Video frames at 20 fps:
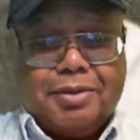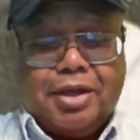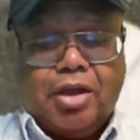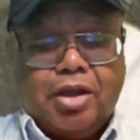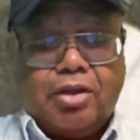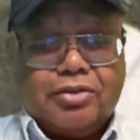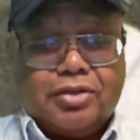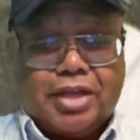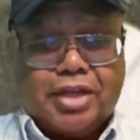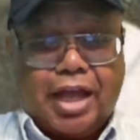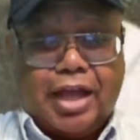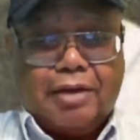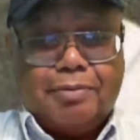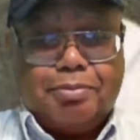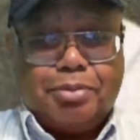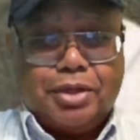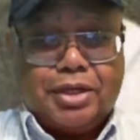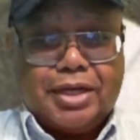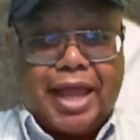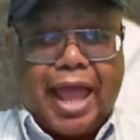is because
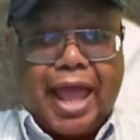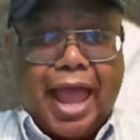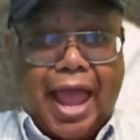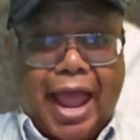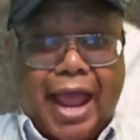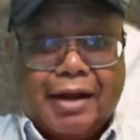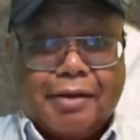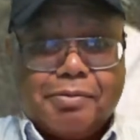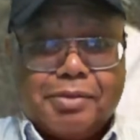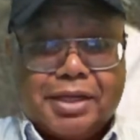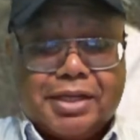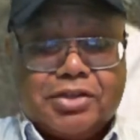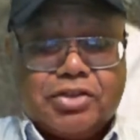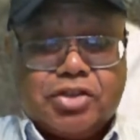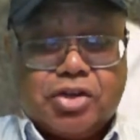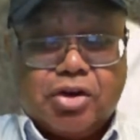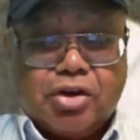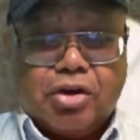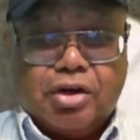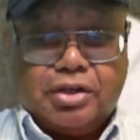God put
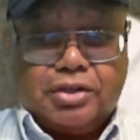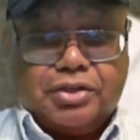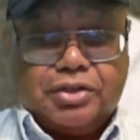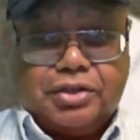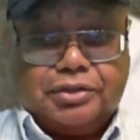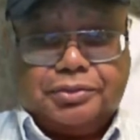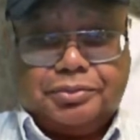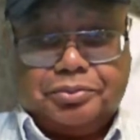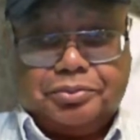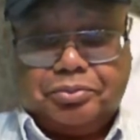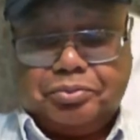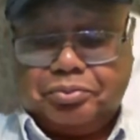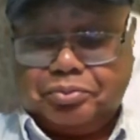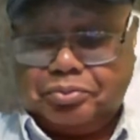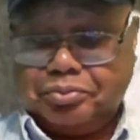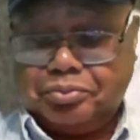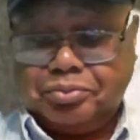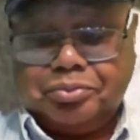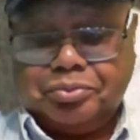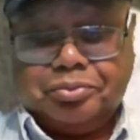Adam in charge.
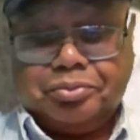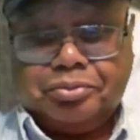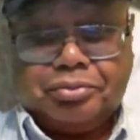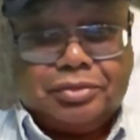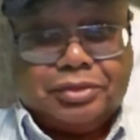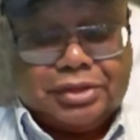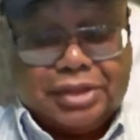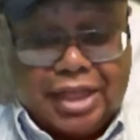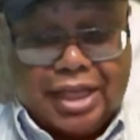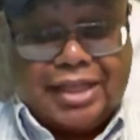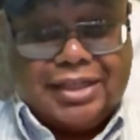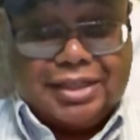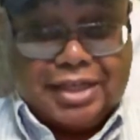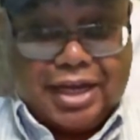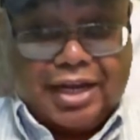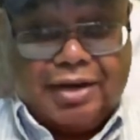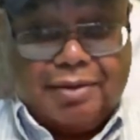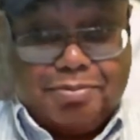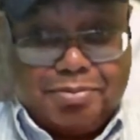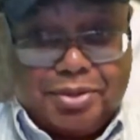
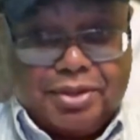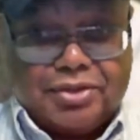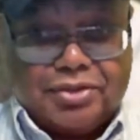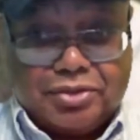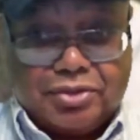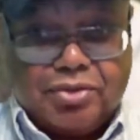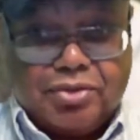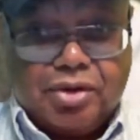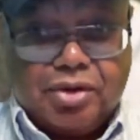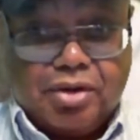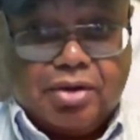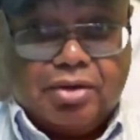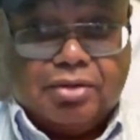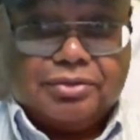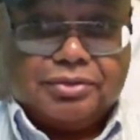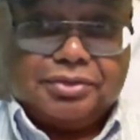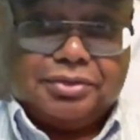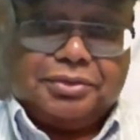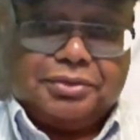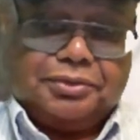That's kind of pissed
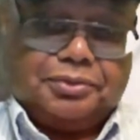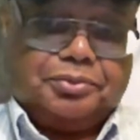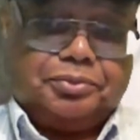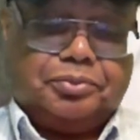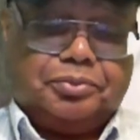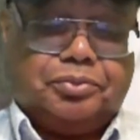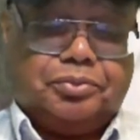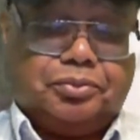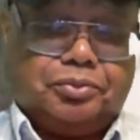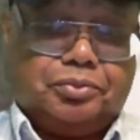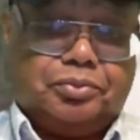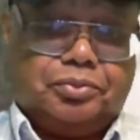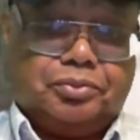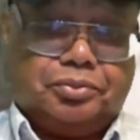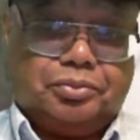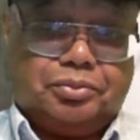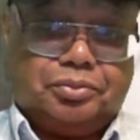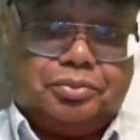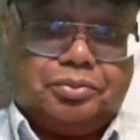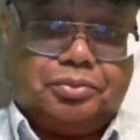her
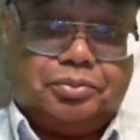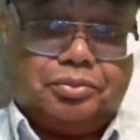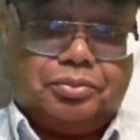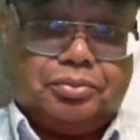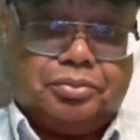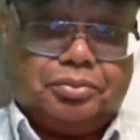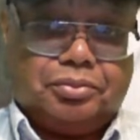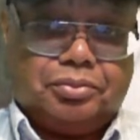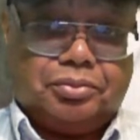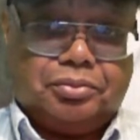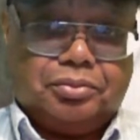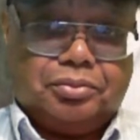off.